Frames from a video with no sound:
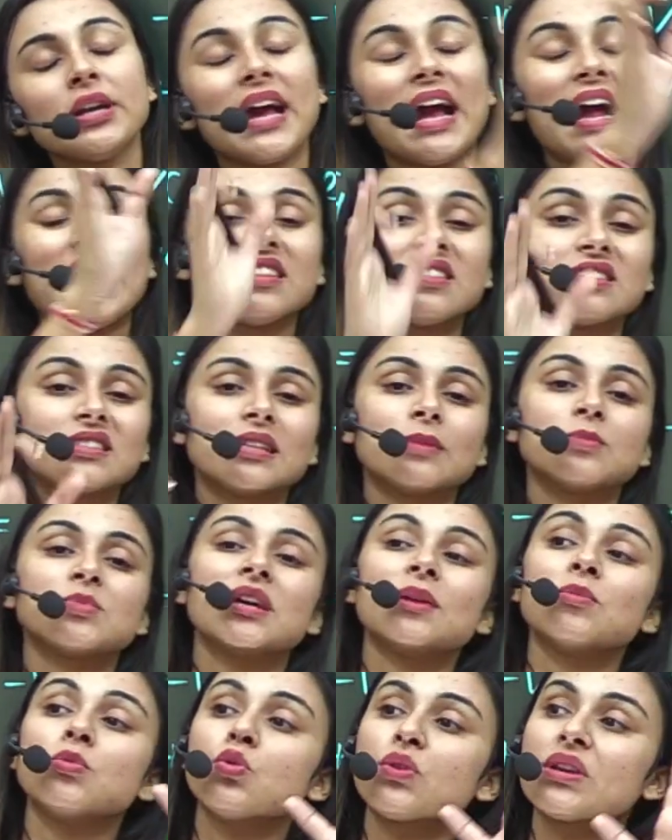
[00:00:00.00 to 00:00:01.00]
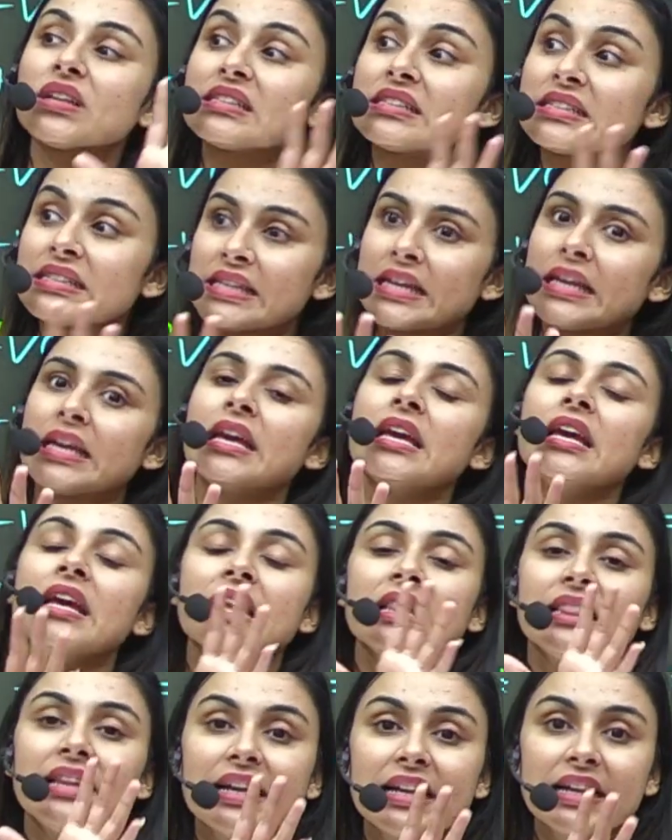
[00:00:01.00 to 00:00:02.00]
At the same time, you can see
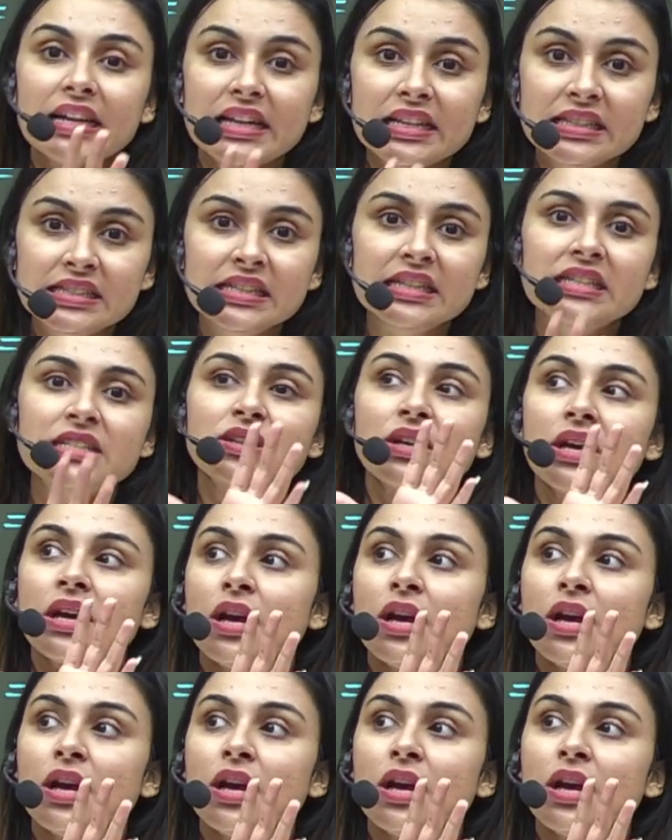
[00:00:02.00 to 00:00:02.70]
that is it